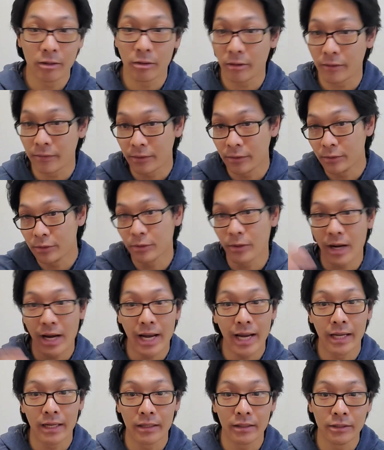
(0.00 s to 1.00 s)
or if you
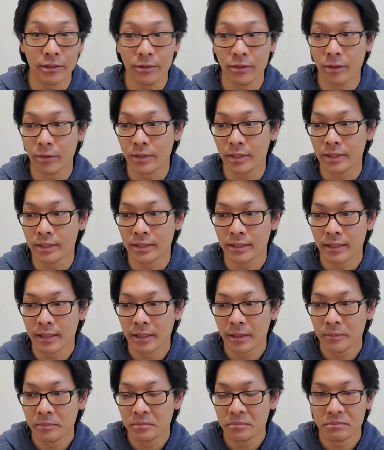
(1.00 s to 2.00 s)
tried and you notice
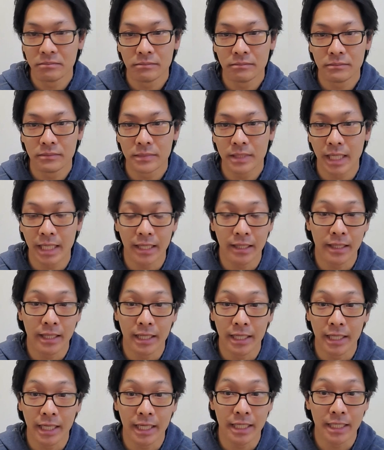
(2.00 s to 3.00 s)

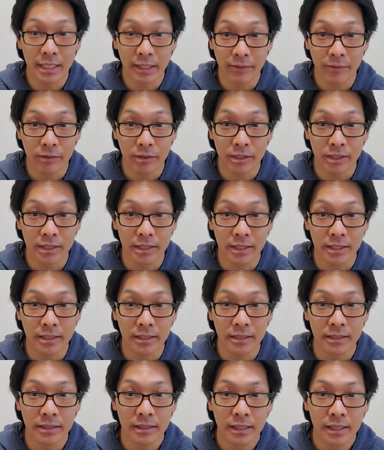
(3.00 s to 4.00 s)
anything, any
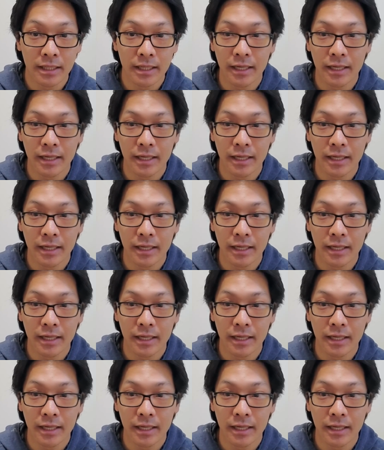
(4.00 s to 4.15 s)
differences.